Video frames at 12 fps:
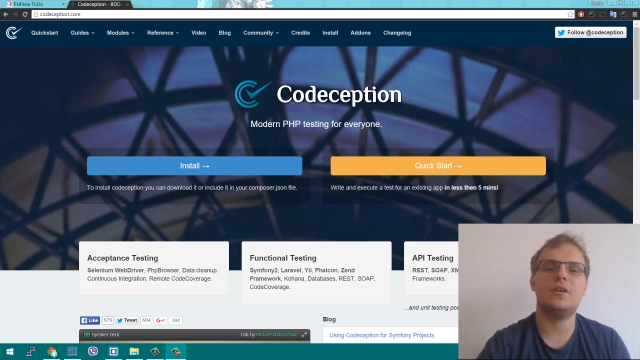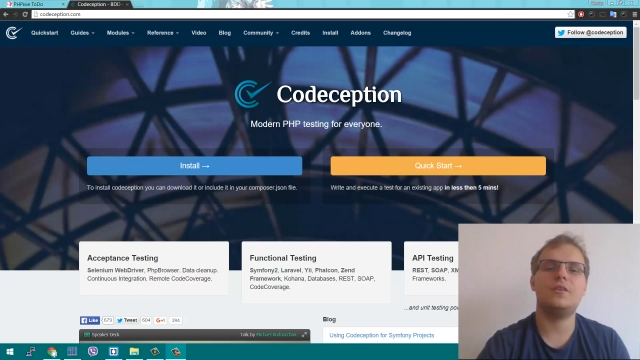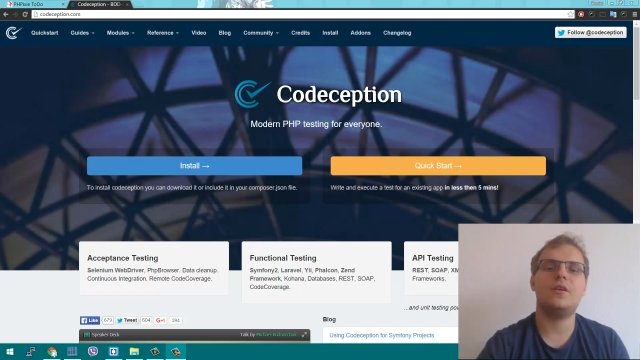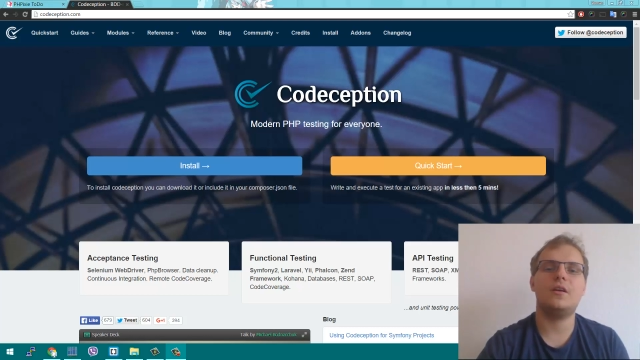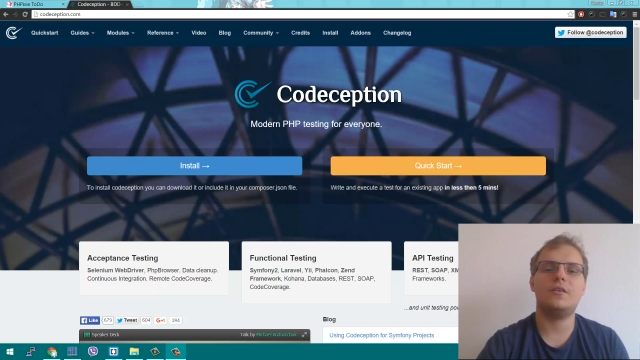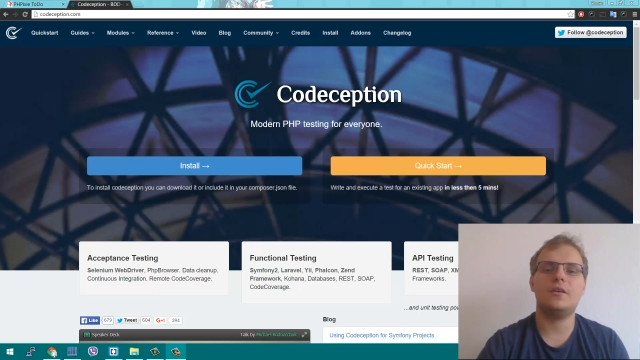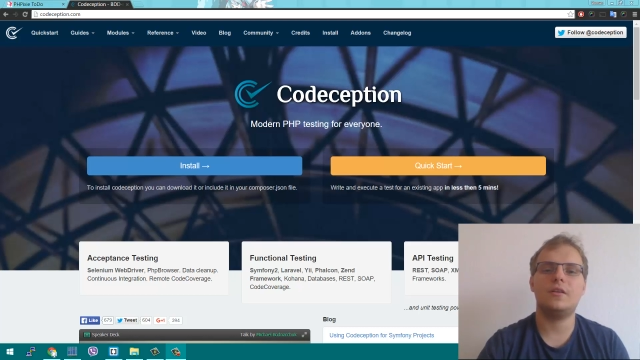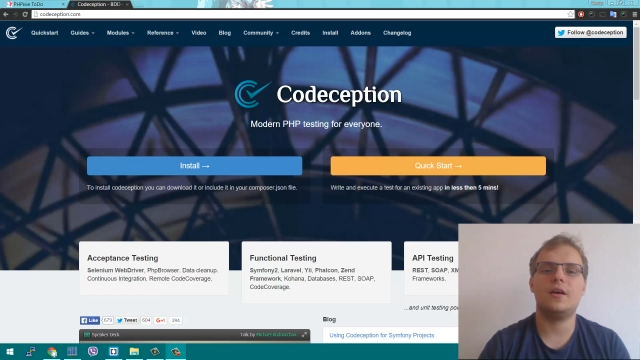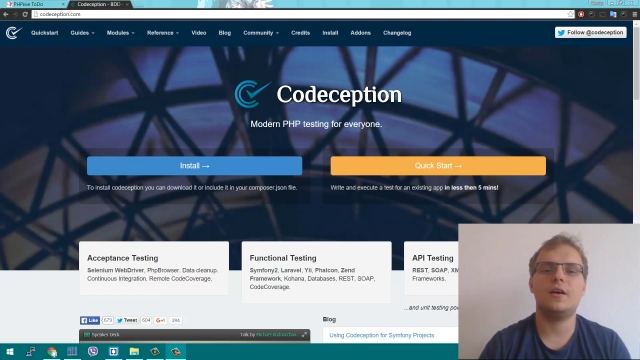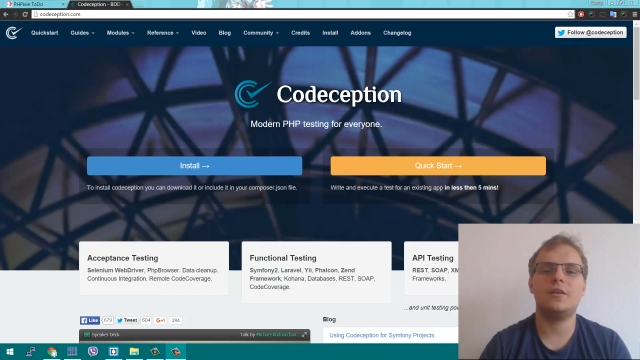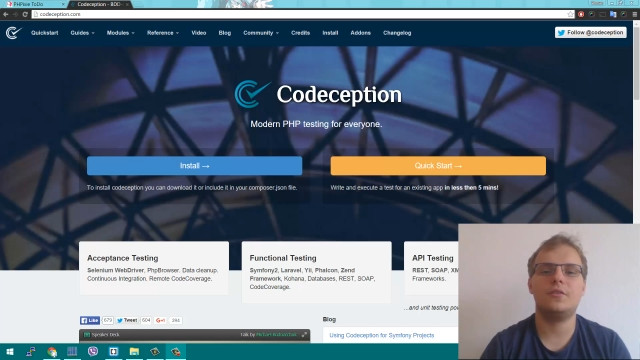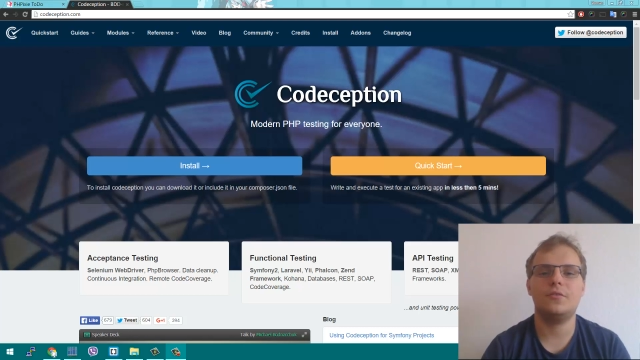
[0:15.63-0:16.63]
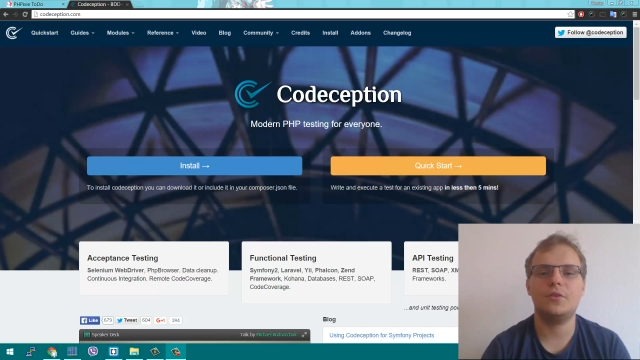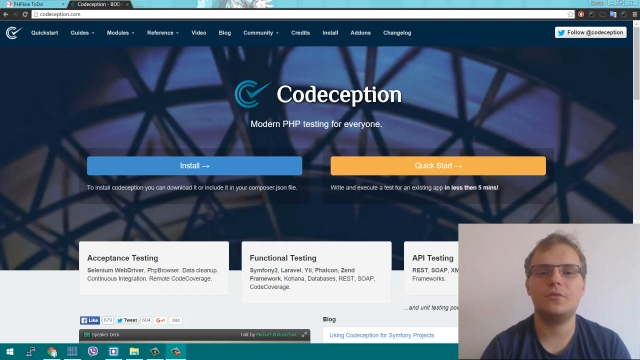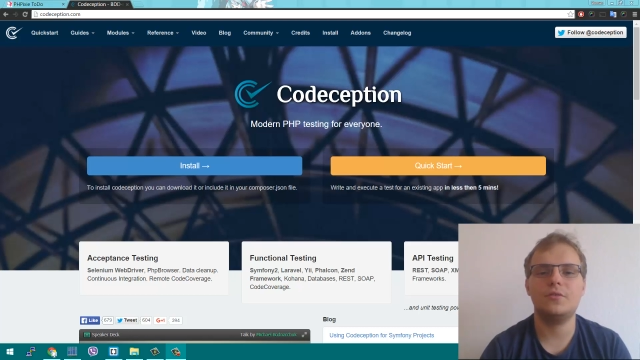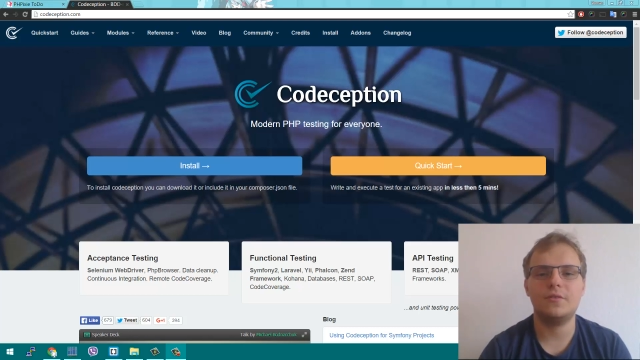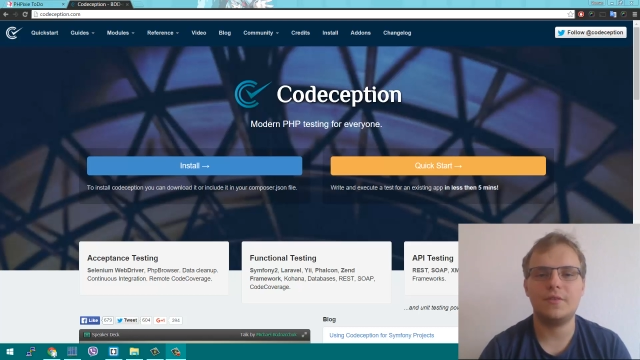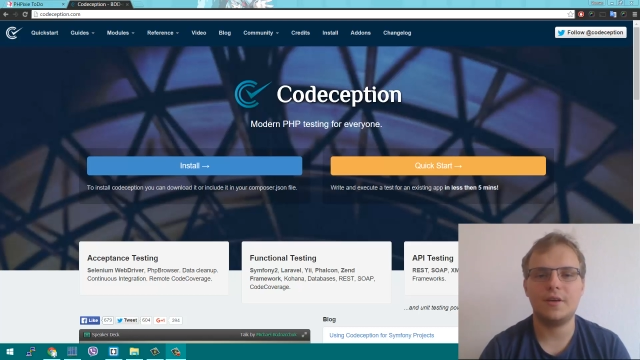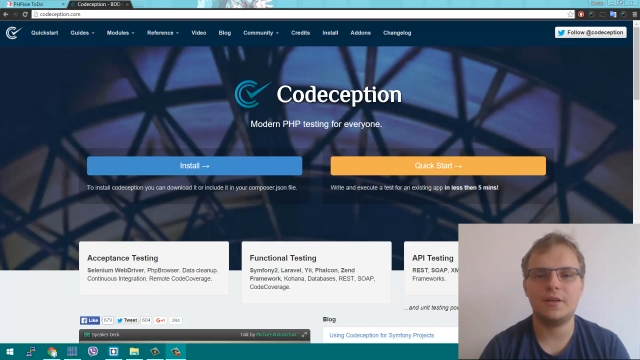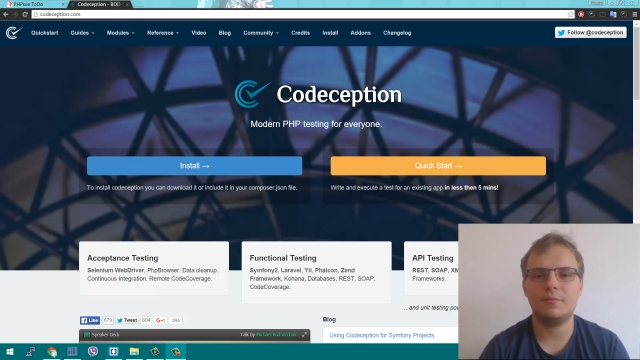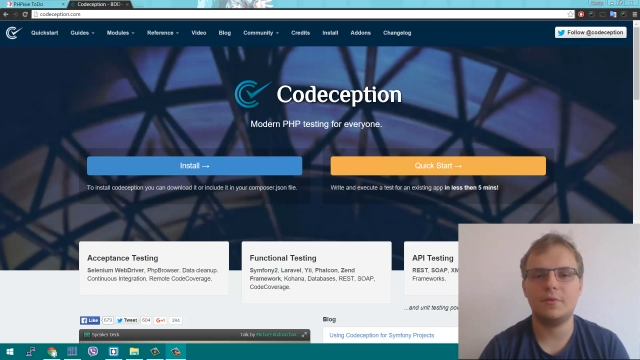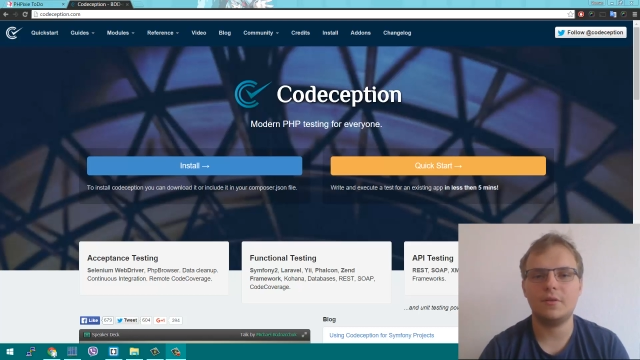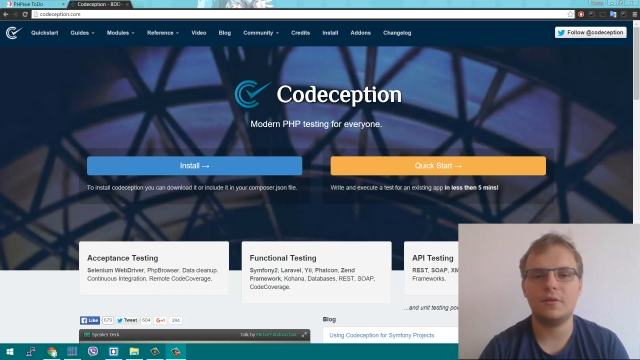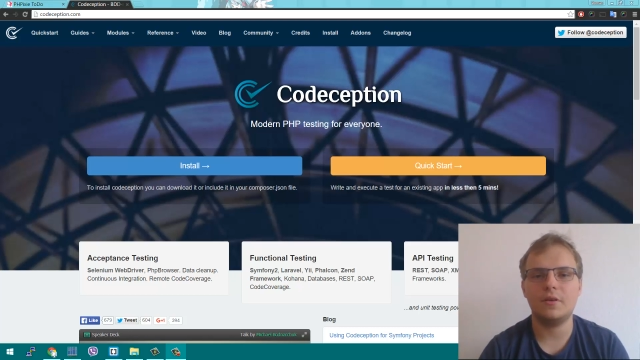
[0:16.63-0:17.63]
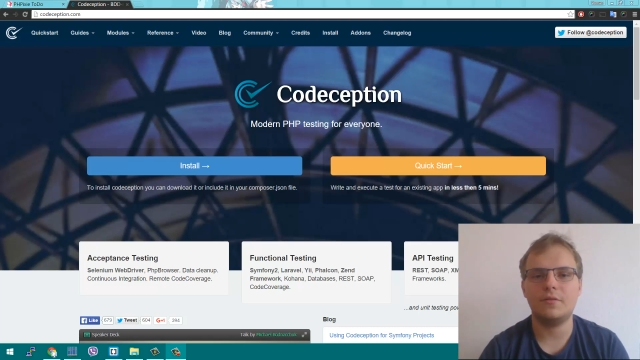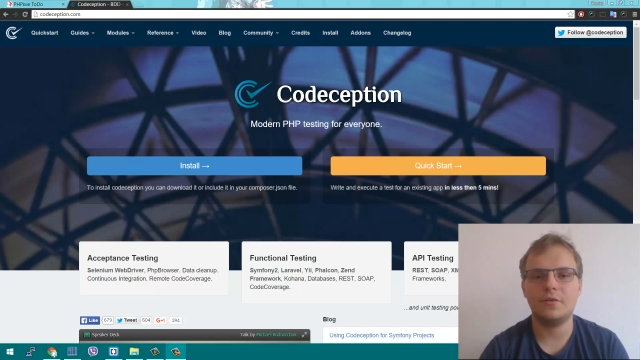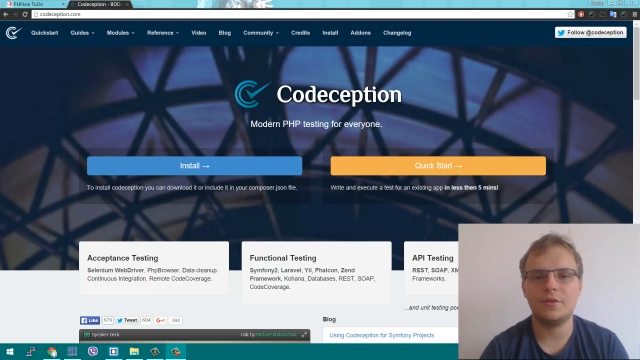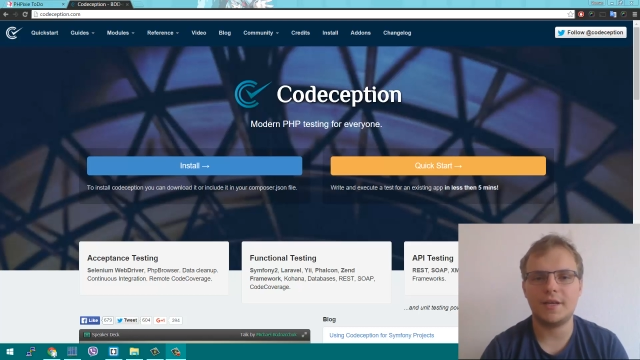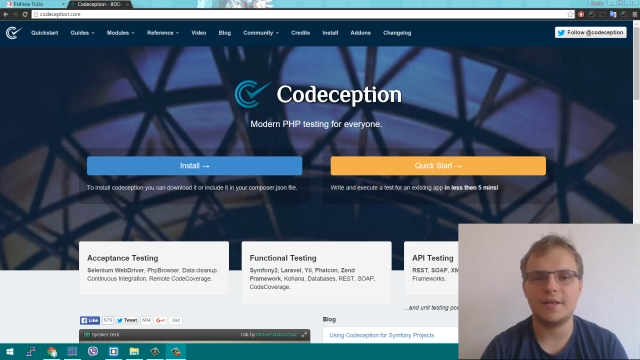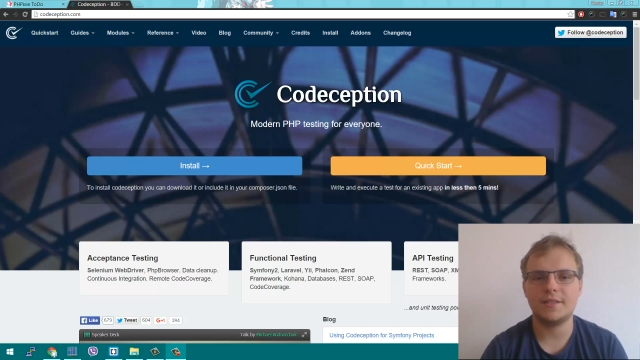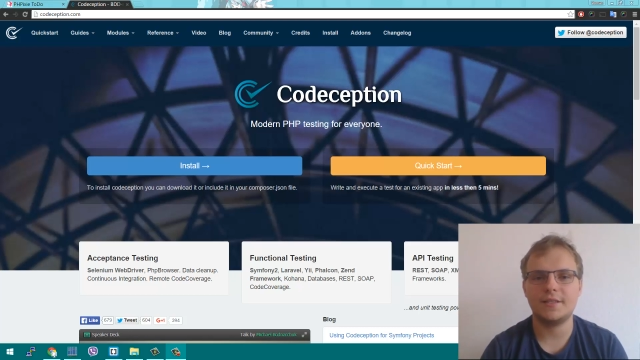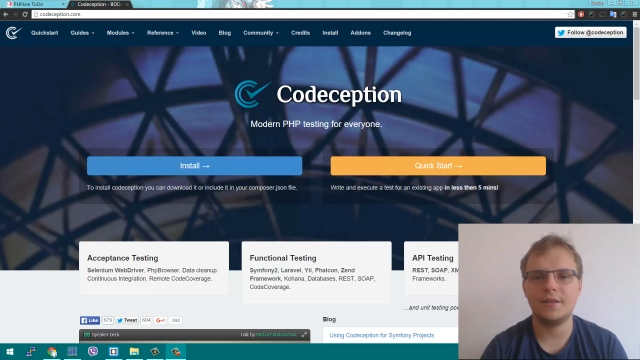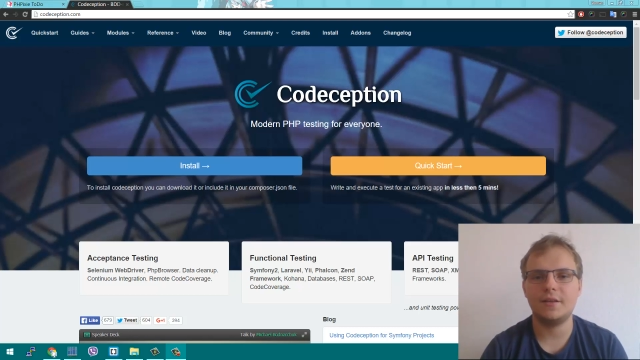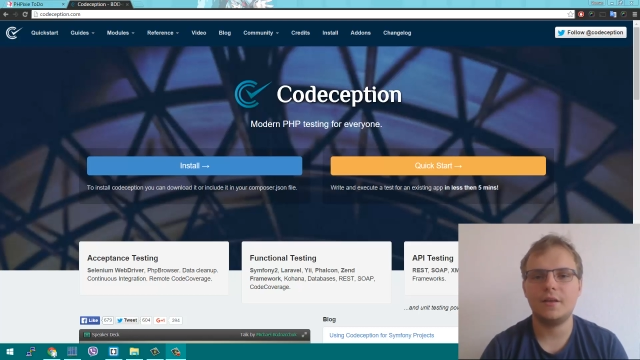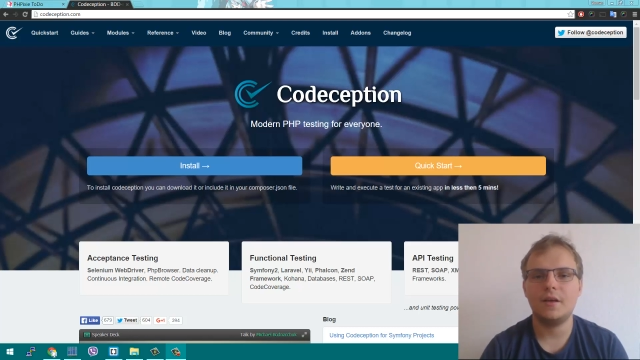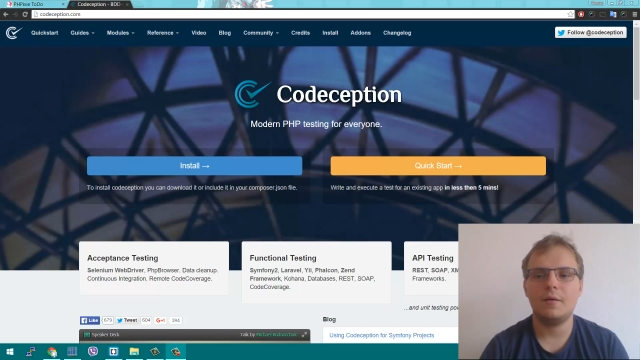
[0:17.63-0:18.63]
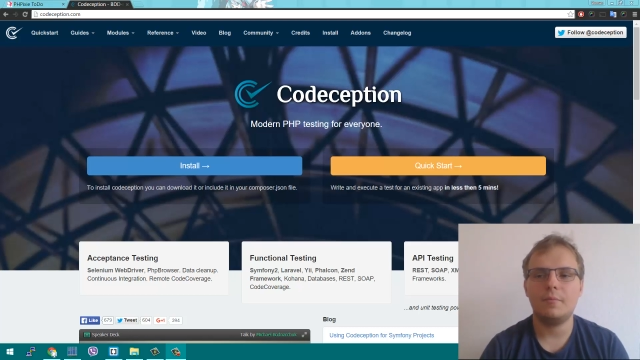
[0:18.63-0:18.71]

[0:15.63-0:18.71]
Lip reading: there are a lot of those available for testing,